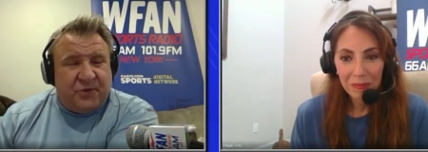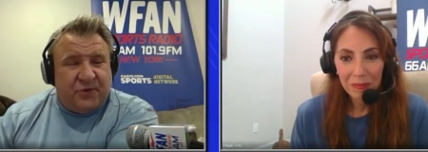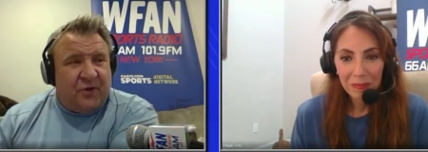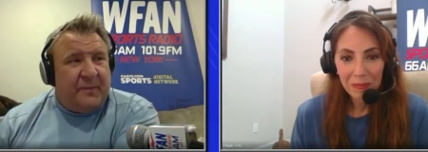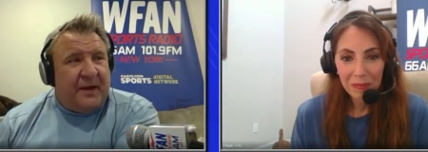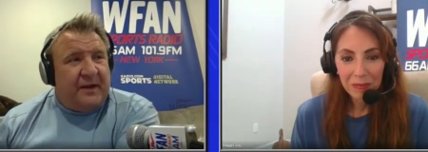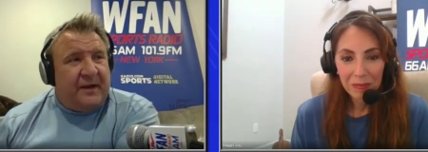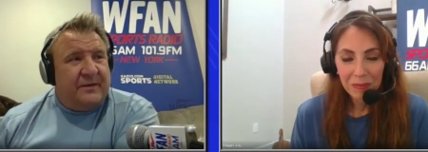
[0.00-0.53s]

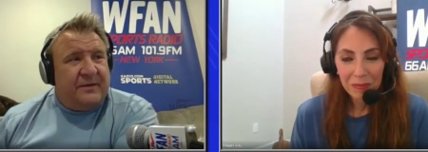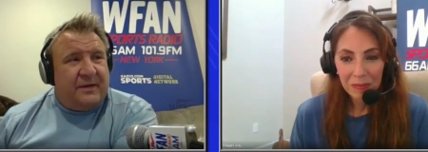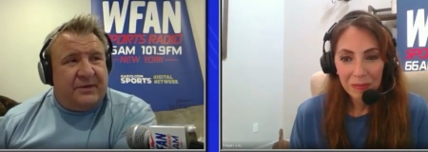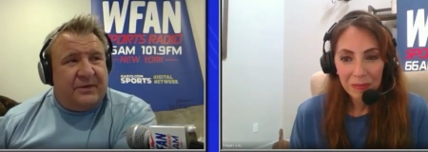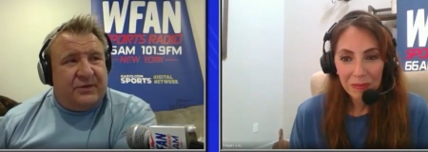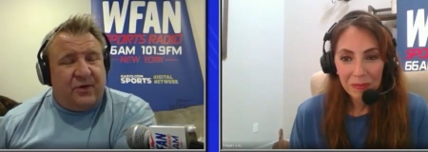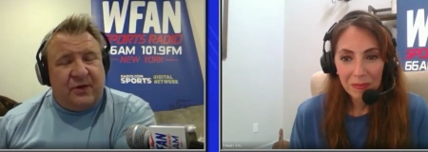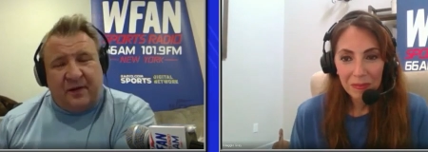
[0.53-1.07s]
Speaker 1: about uh,
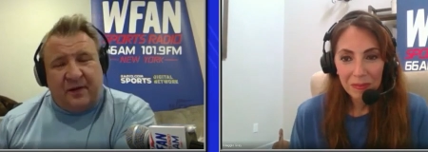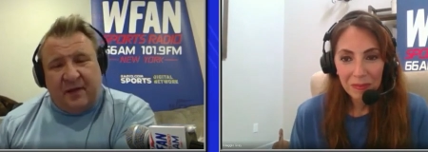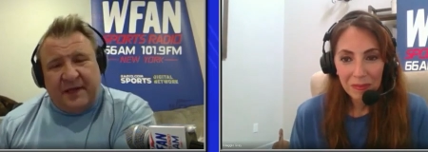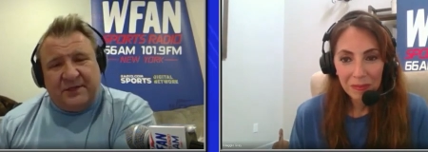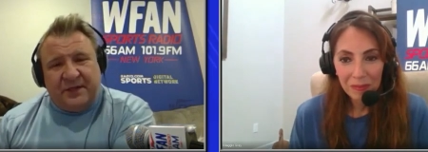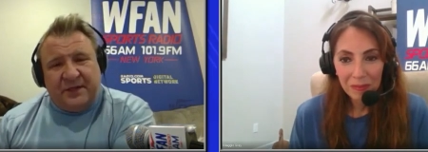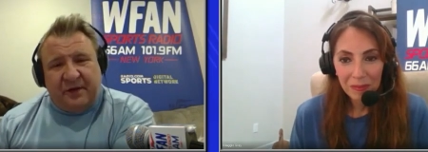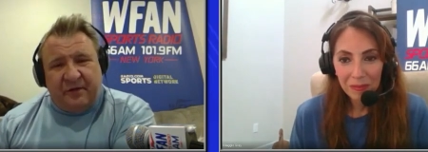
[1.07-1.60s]
talking to the
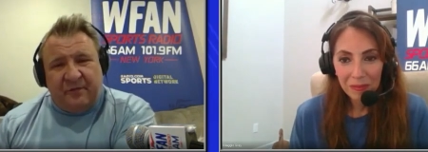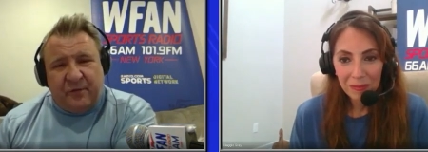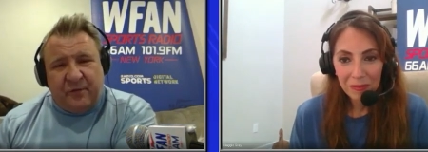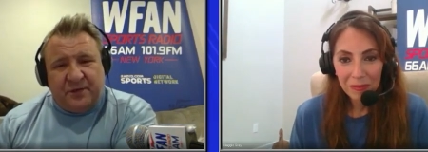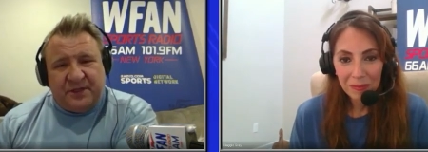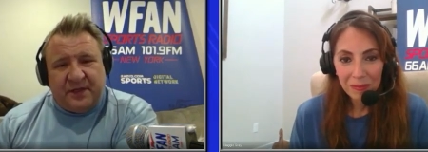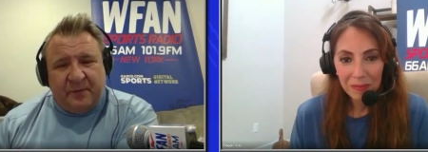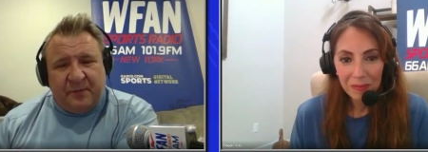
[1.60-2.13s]
legendary voice of
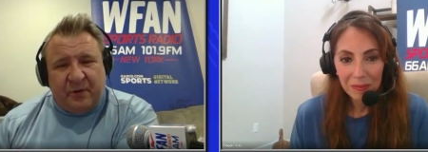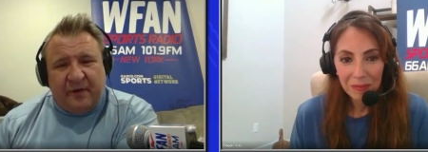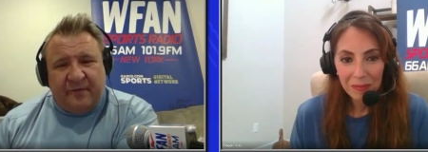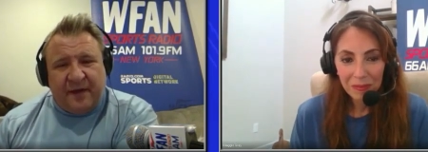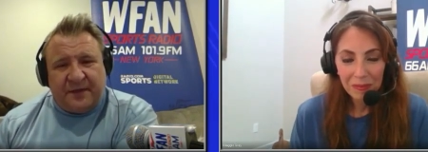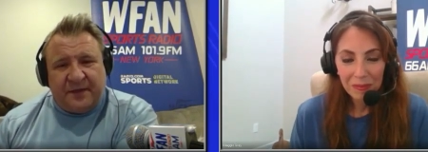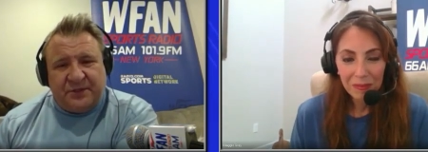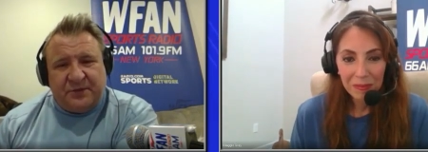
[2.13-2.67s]
WFAN,
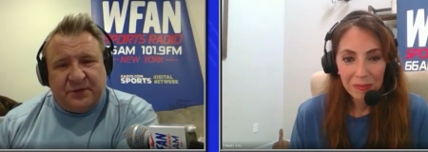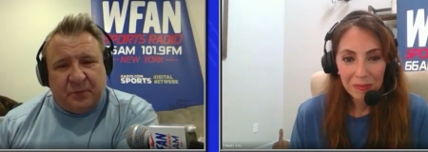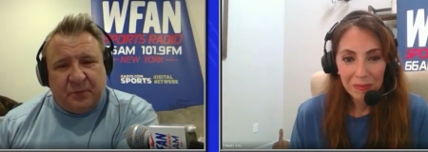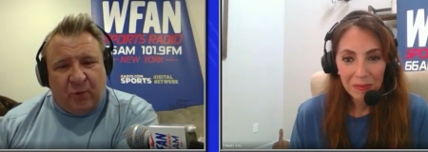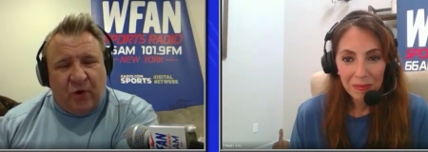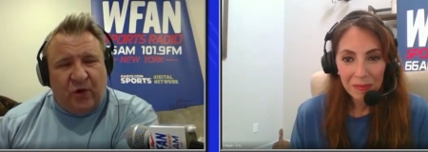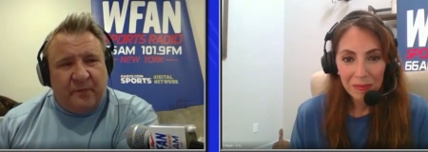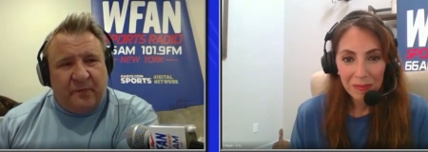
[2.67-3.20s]
Suzyn
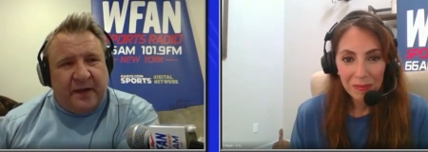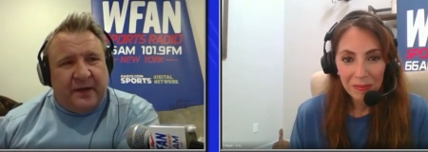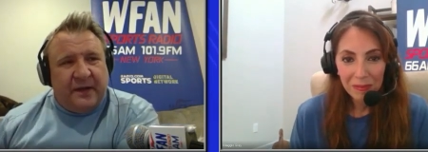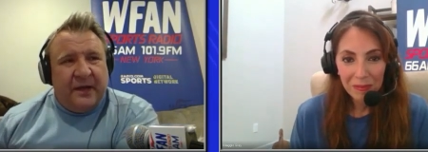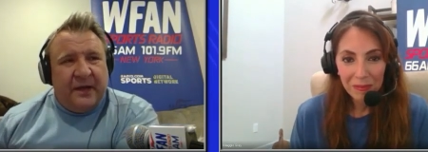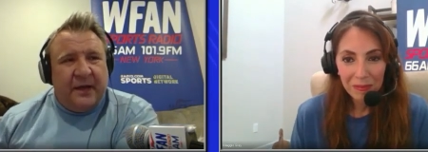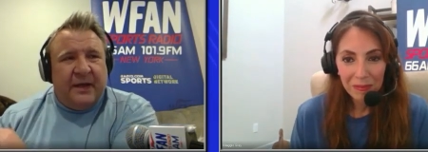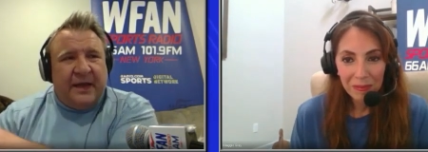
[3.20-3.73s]
Waldman,
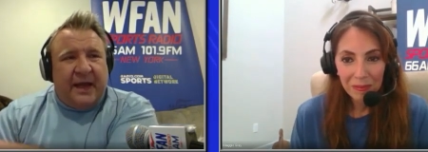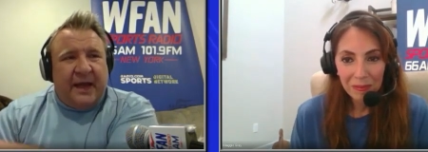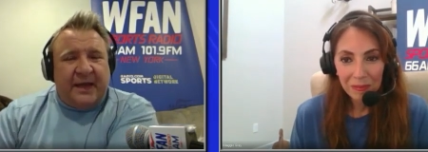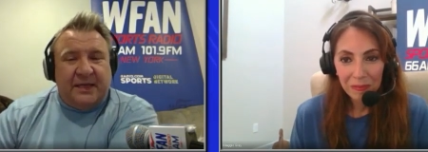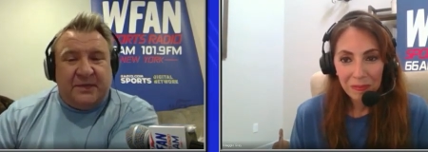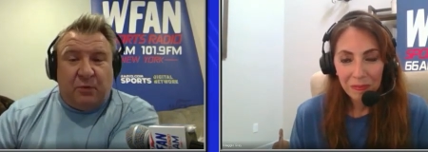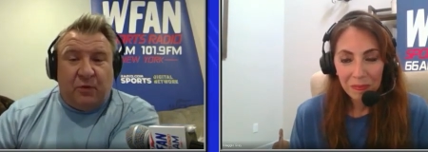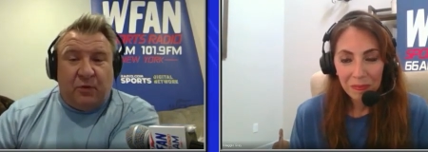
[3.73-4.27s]
Yankees
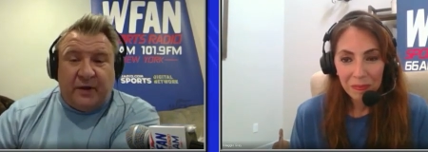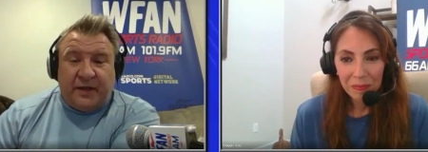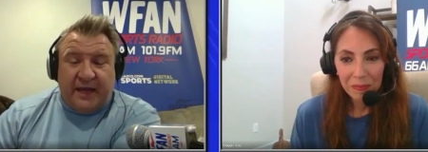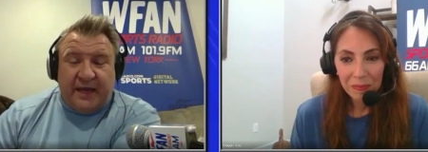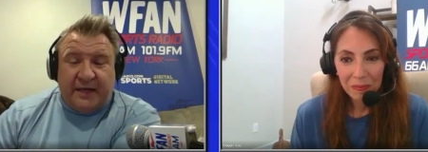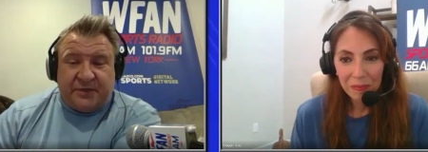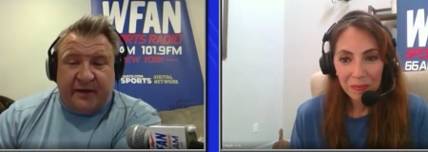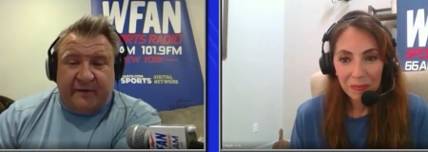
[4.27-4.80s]

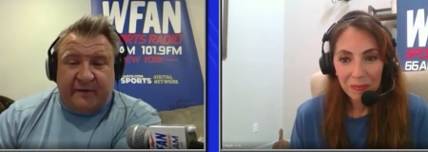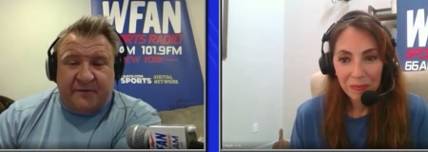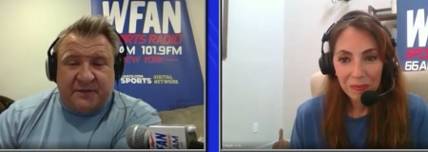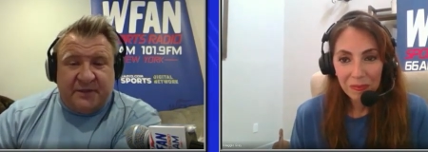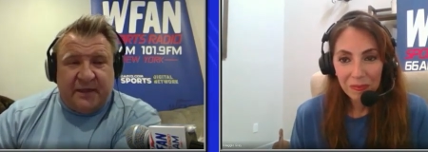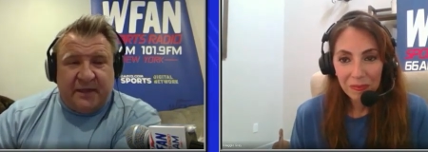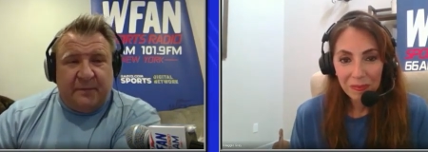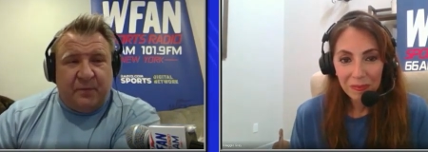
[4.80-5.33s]
broadcaster,
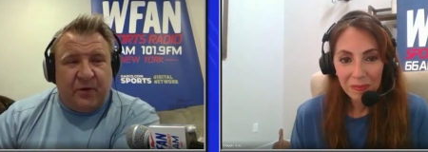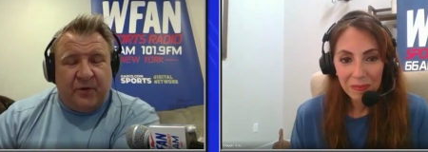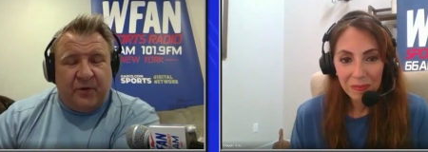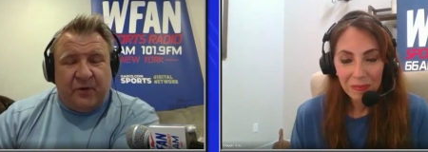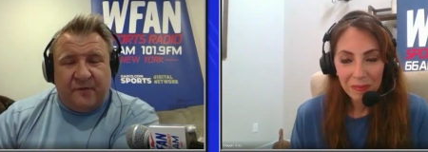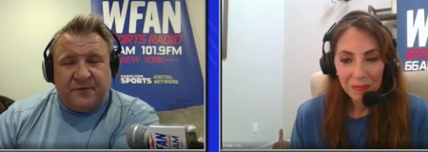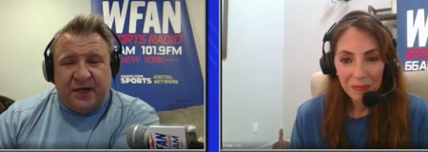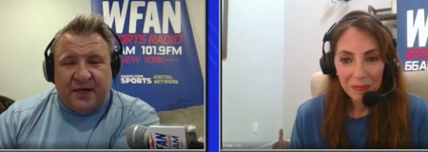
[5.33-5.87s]
obviously, partner of
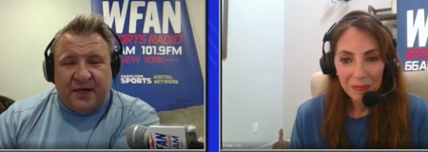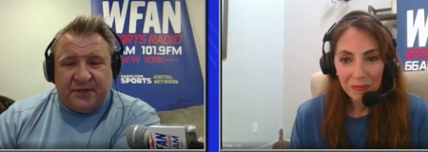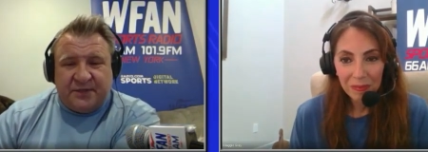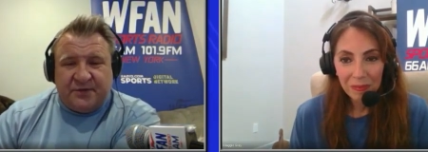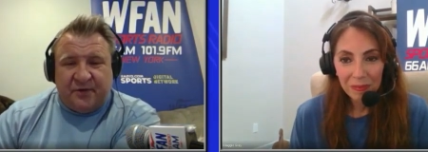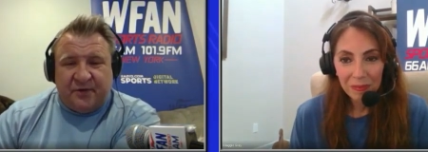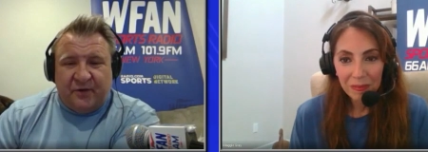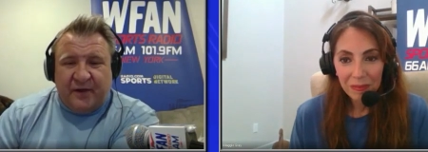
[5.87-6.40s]
John
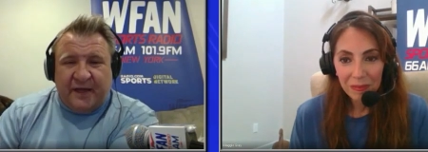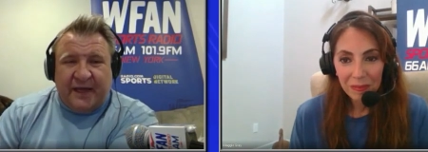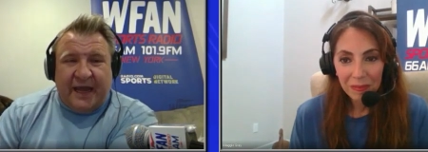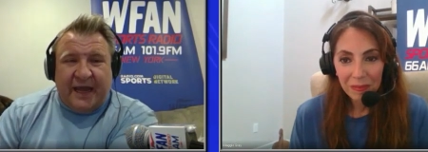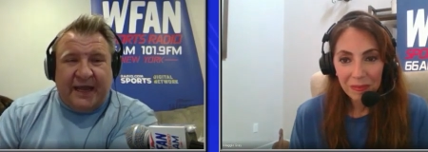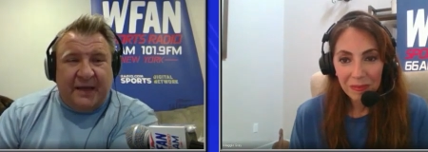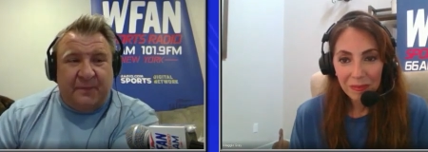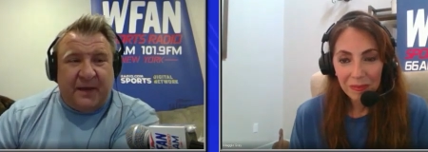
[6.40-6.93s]
Sterling,
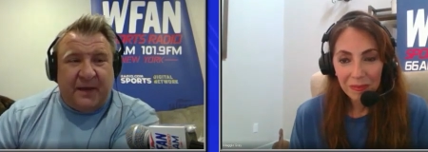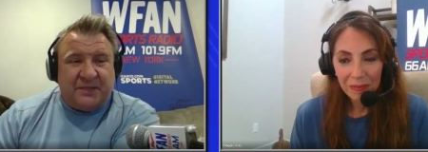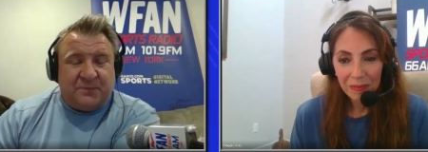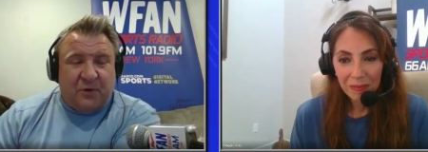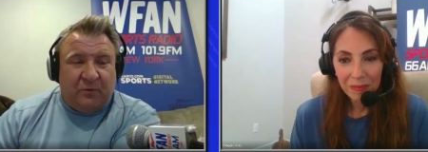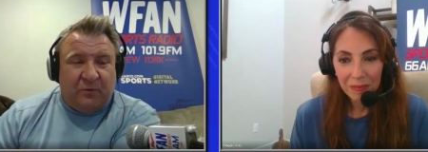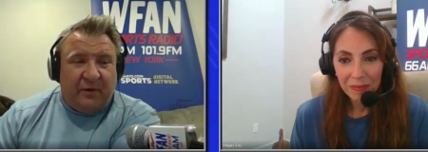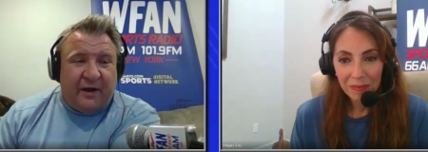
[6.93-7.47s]
Yankee baseball
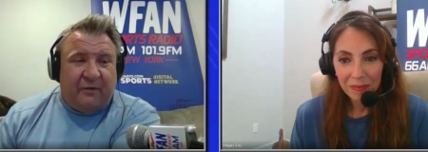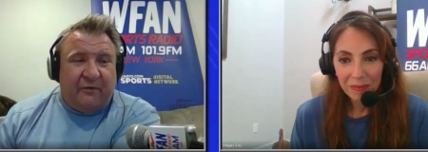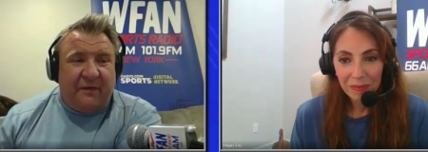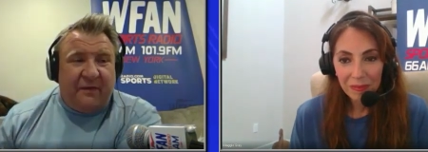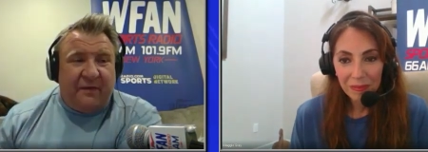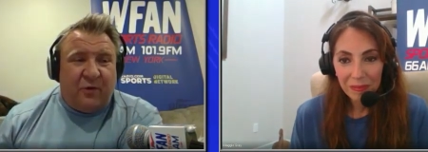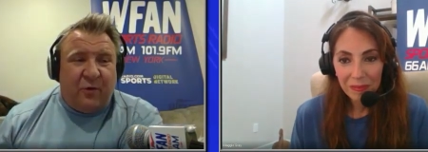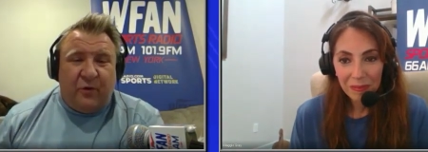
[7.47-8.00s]
right around the
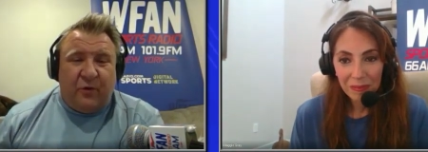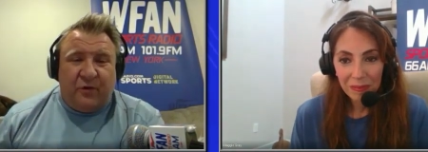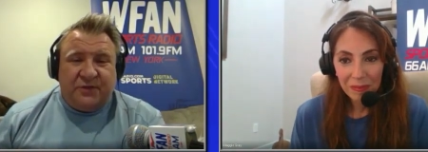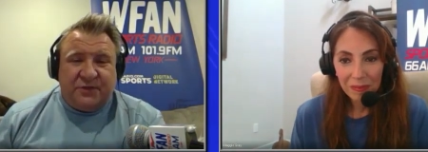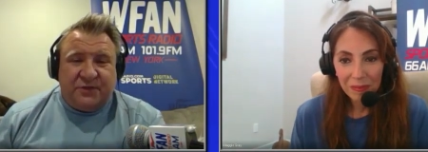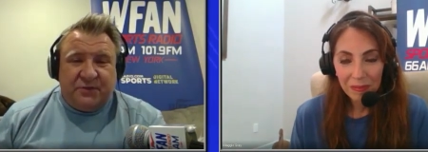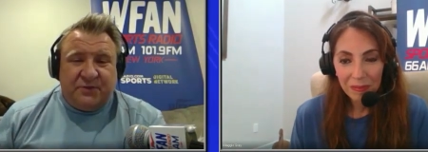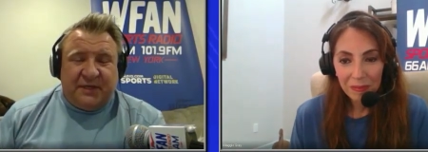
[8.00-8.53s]
corner,
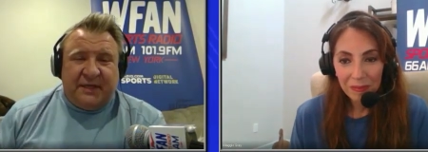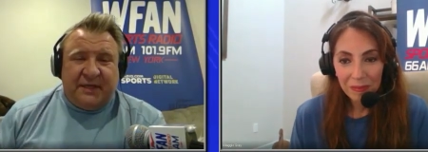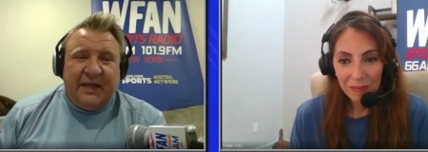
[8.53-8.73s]
Susan.